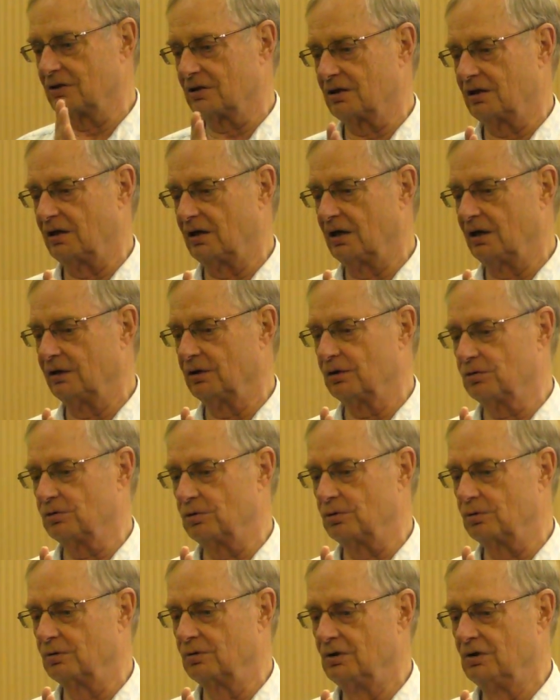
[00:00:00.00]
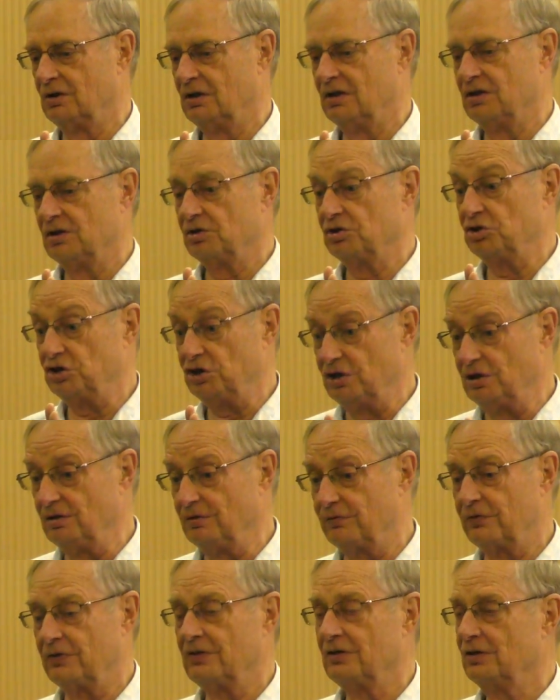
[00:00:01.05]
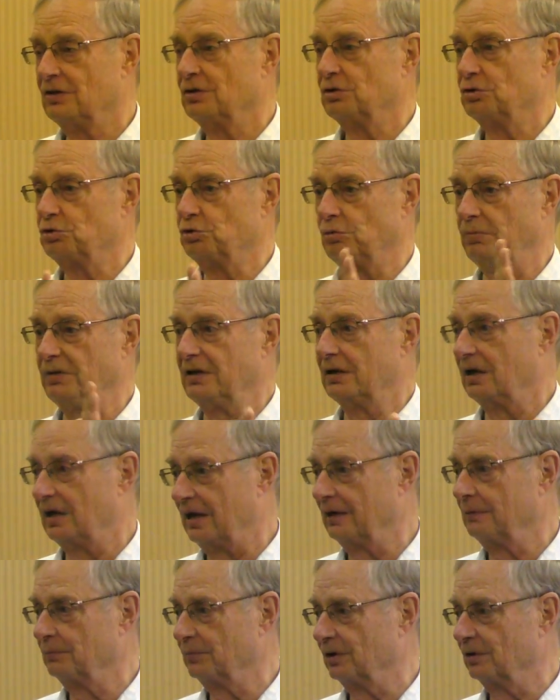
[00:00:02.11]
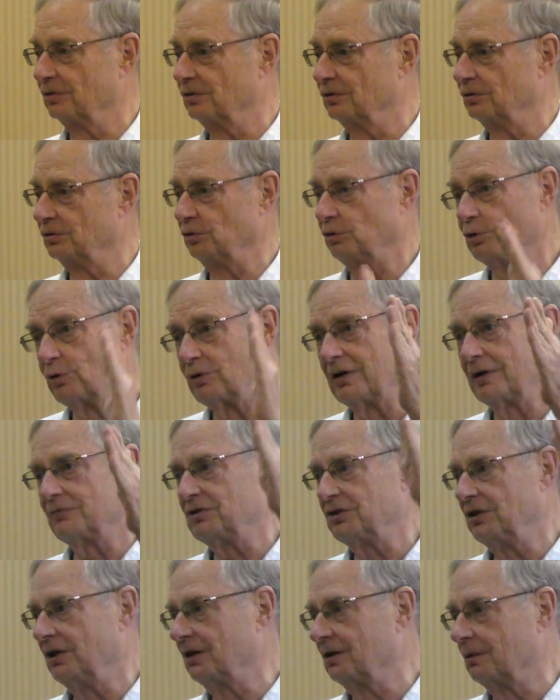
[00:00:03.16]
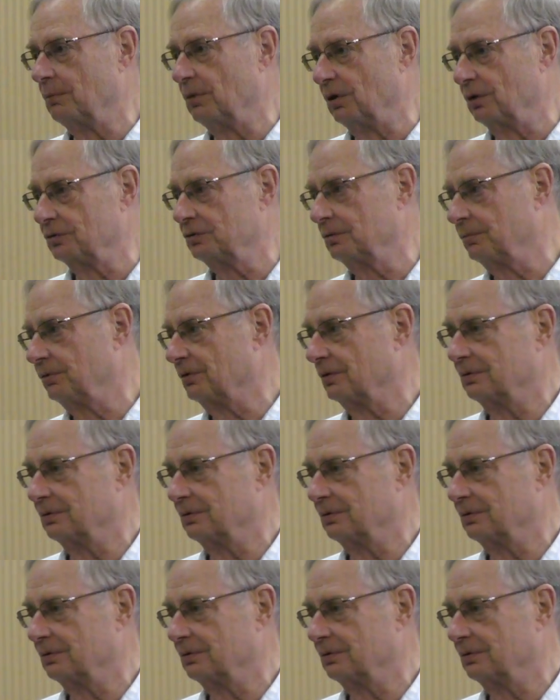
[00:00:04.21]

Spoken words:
the canonical sheaf should be a line bundle. You don't have to take a multiple.